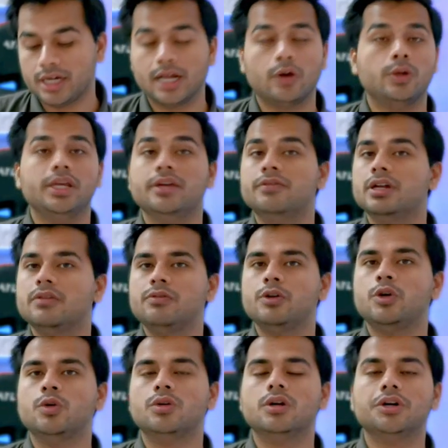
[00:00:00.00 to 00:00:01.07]
Now even if you
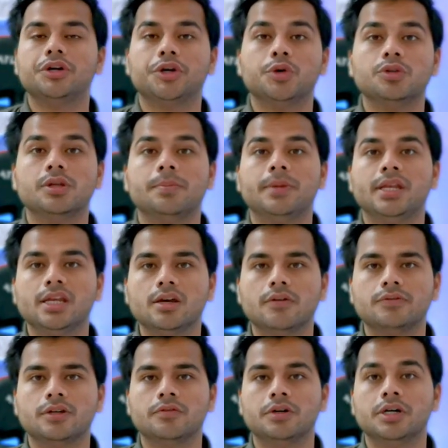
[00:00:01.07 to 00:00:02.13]
do not know the meaning
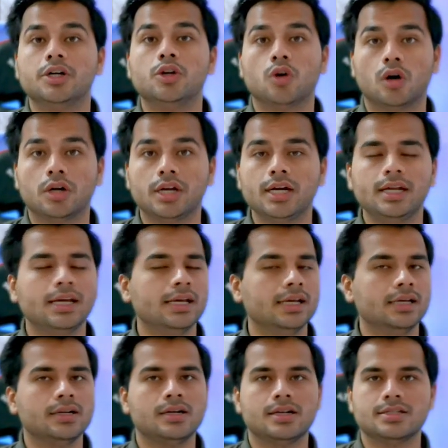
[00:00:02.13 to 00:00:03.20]
of the word rotted,
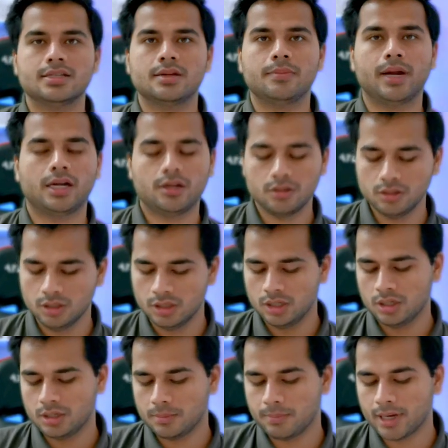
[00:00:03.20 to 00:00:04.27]
doesn't matter.
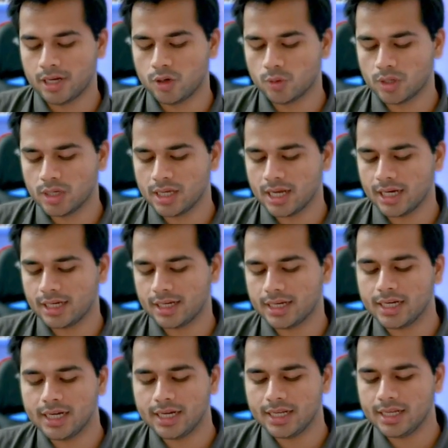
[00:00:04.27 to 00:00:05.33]
By looking at
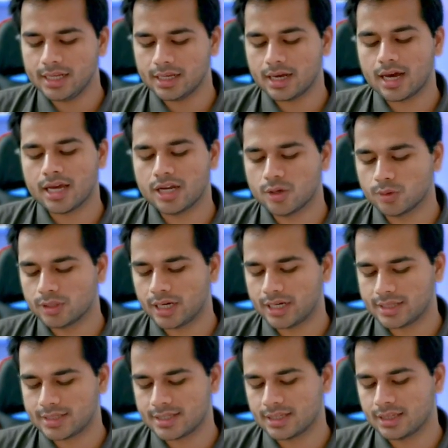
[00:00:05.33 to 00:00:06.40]
ed, I know that
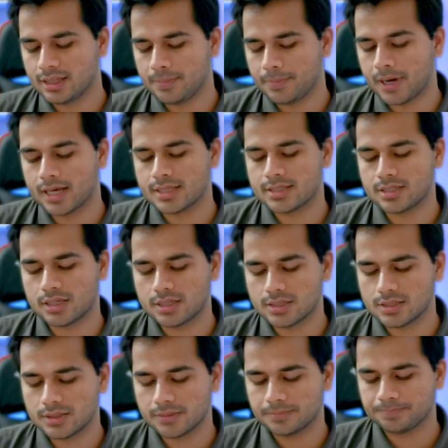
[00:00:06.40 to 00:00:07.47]
it's in the past tense.